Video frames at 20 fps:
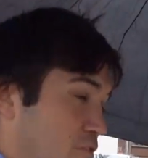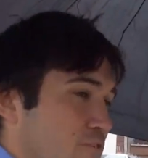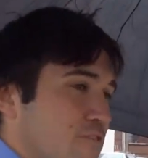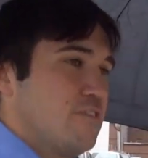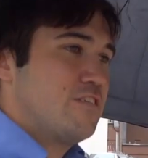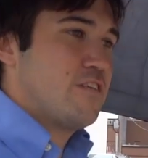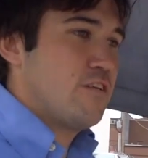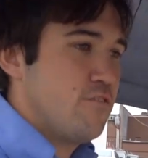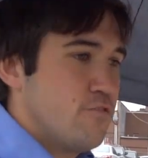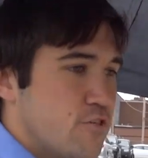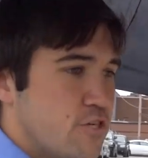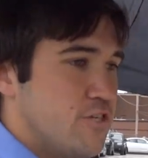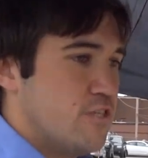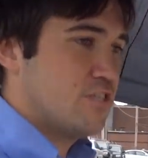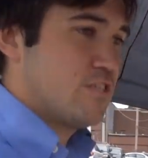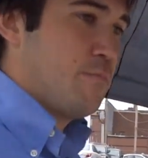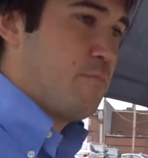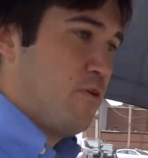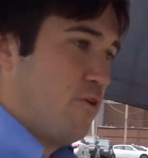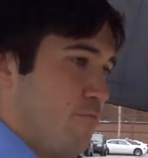Their only solution
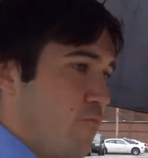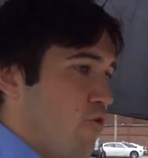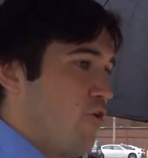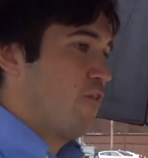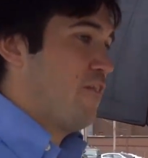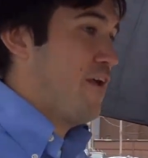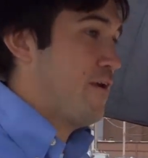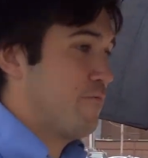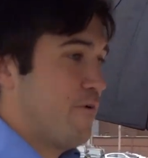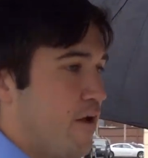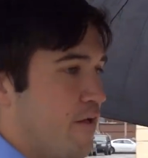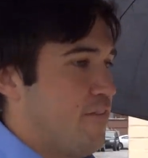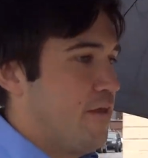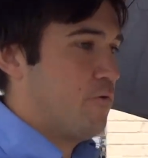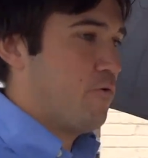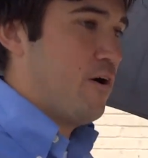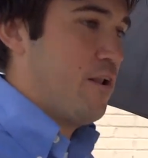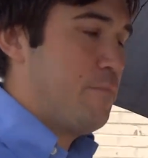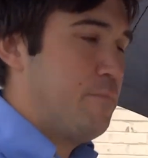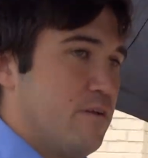is to build more light rail.
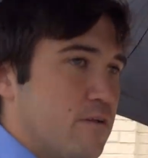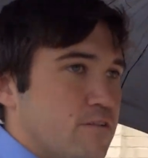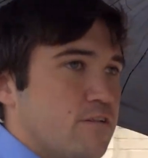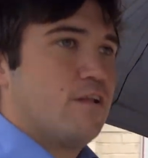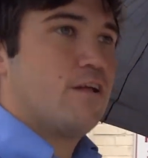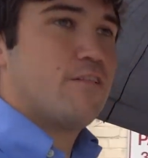They want to build